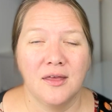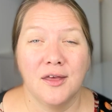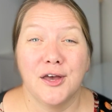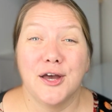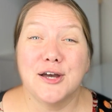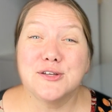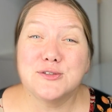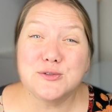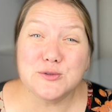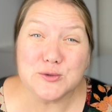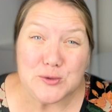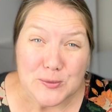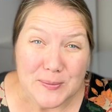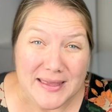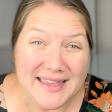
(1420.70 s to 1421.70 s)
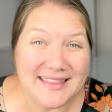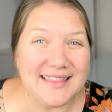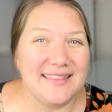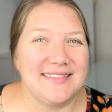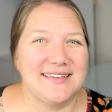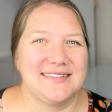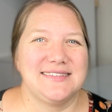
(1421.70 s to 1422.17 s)
Assuming
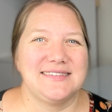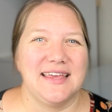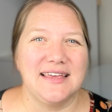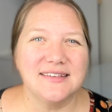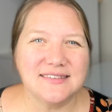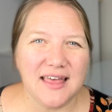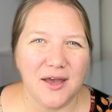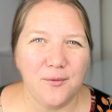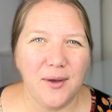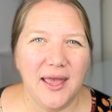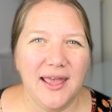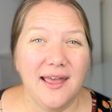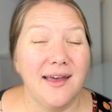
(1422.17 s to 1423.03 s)
that this stays that way,